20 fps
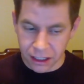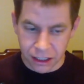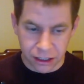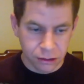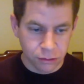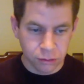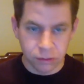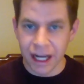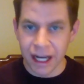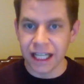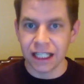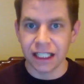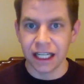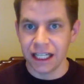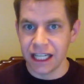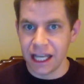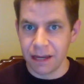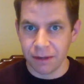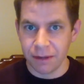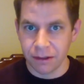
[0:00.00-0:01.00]
Great
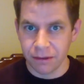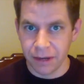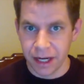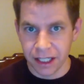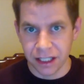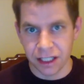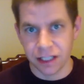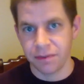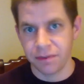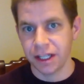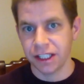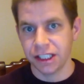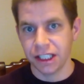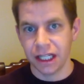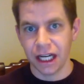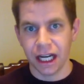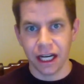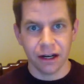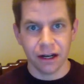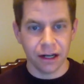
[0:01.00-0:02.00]
dynamic range, especially
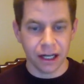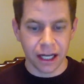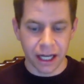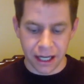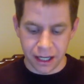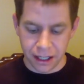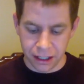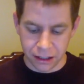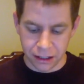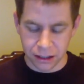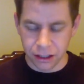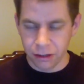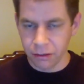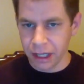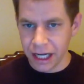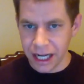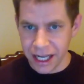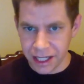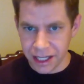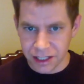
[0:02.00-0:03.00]
at higher or
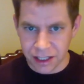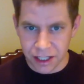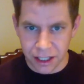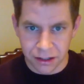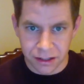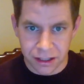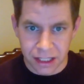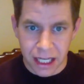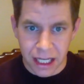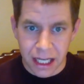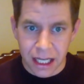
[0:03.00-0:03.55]
lower ISOs.